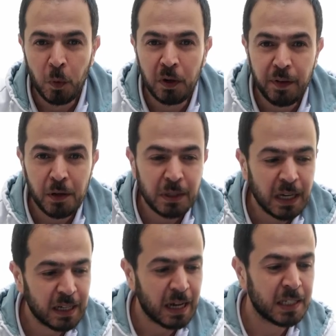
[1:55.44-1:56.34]
When
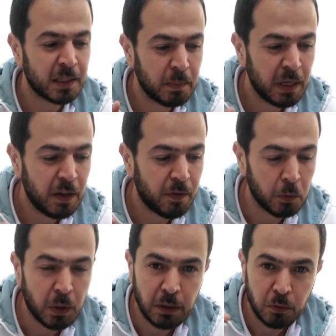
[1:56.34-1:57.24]
Feiyutech asked me if
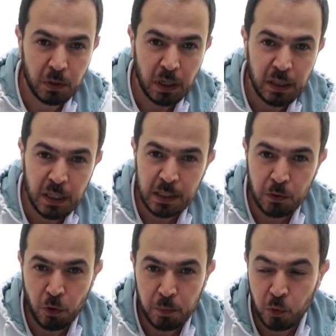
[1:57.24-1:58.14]
I would like to try
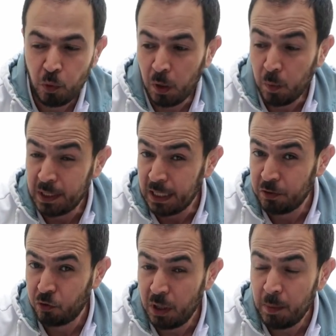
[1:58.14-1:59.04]
this Scorp 2, I was
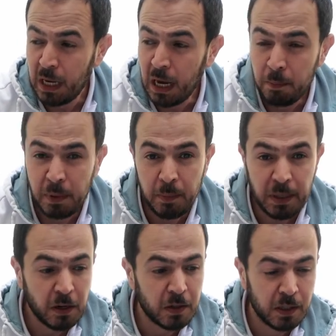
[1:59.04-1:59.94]
extremely happy
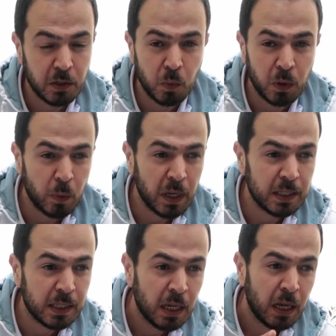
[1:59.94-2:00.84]
because this one
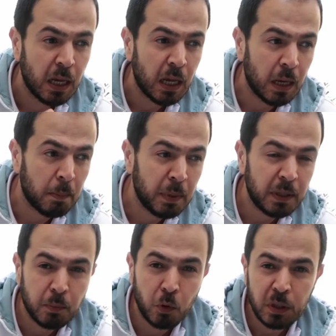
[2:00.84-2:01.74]
weighs a
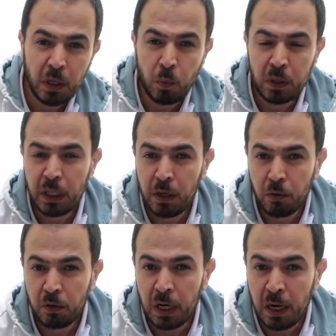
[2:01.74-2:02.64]
bit more than 1
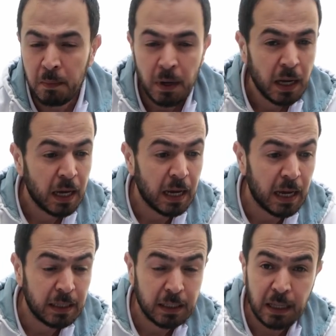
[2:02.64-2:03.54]
kilogram
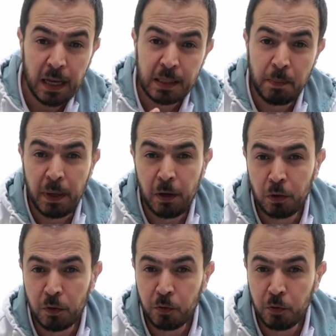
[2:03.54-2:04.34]
and it has a payload